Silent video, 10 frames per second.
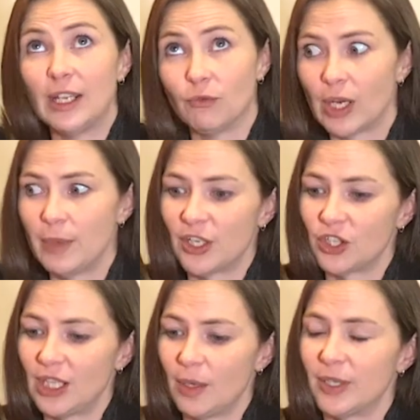then
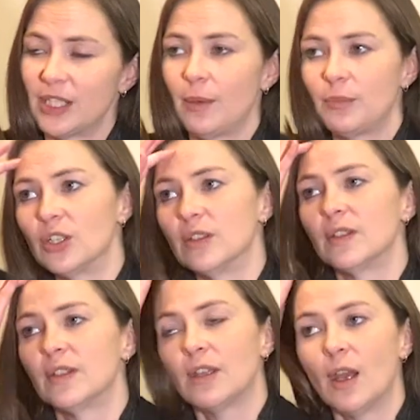remeasured their
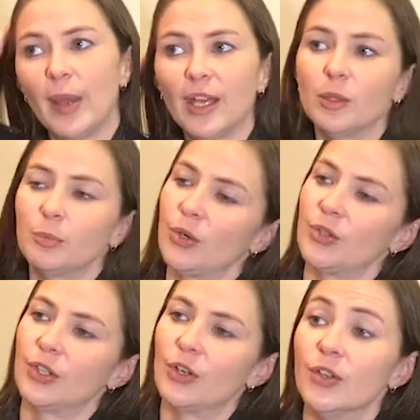perceptions about the
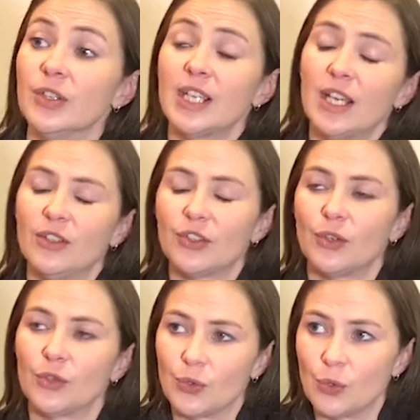pros and cons and the
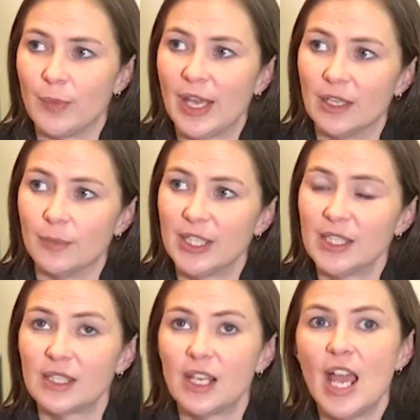social norm
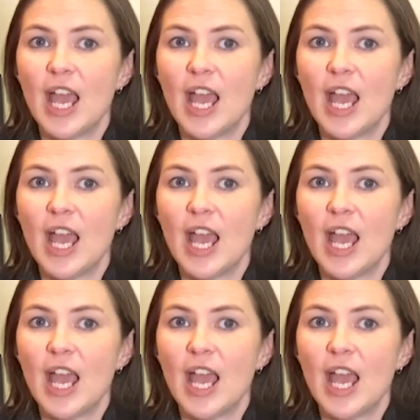elements,